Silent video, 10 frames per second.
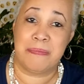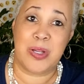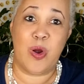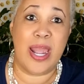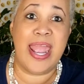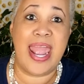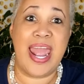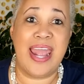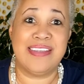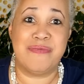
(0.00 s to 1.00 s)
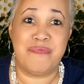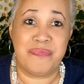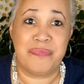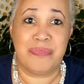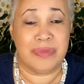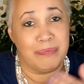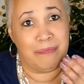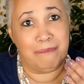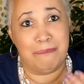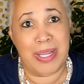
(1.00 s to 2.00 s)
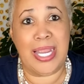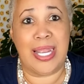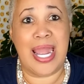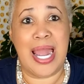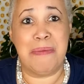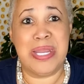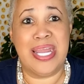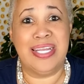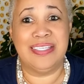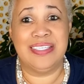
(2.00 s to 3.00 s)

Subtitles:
Go ahead and make a comment.